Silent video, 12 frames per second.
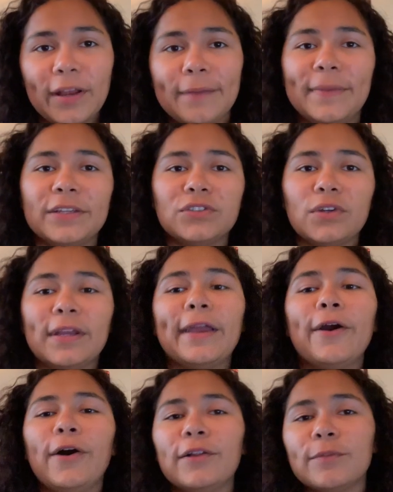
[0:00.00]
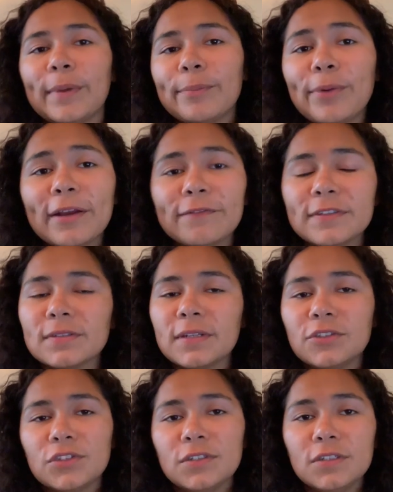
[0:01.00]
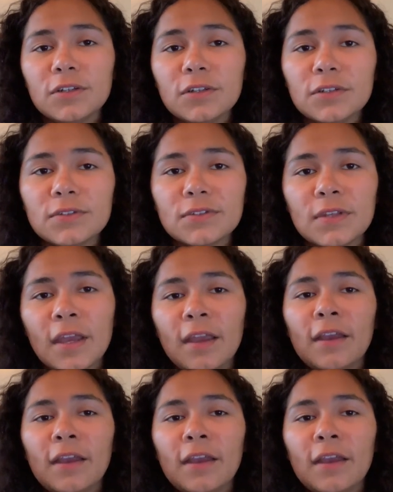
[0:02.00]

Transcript: I make sure I get all of my breakfast, lunch, and dinners,